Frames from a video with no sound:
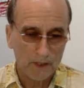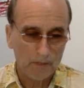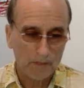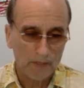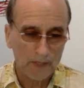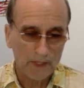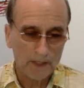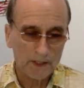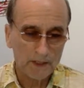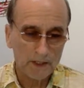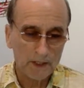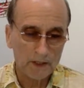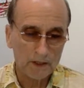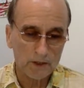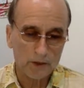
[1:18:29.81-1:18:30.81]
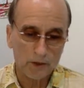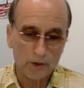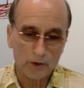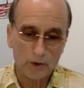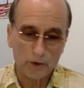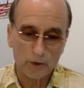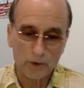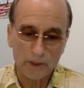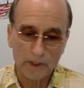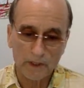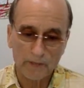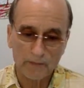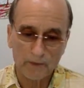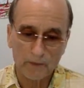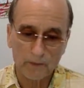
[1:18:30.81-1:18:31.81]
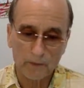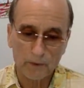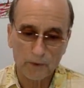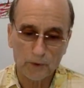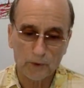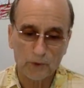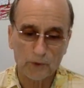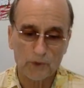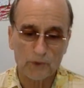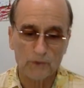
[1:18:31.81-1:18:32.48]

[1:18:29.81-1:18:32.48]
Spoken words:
Managing the security of computers